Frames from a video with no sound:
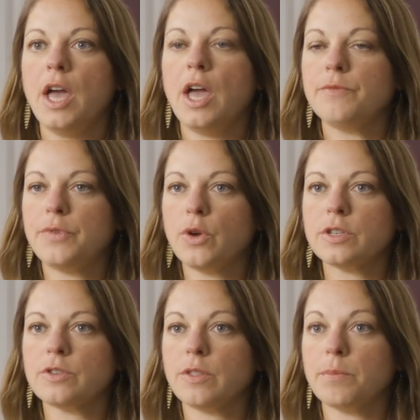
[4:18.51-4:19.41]
and
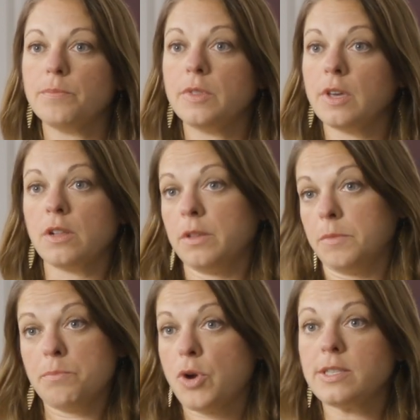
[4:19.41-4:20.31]
focus on the
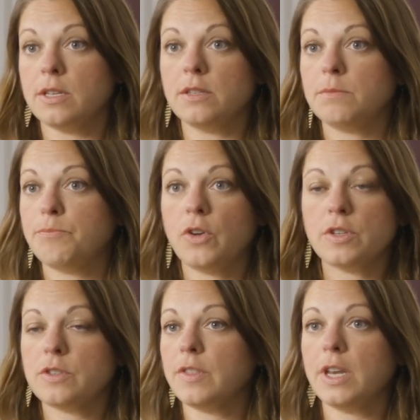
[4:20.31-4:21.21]
present,
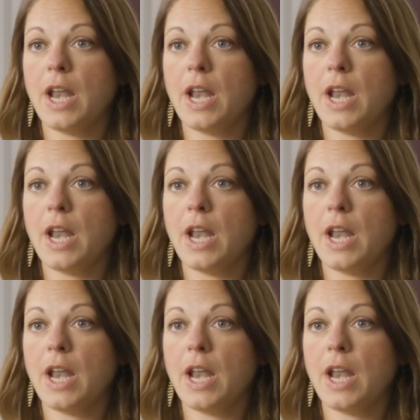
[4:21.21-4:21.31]
focus on the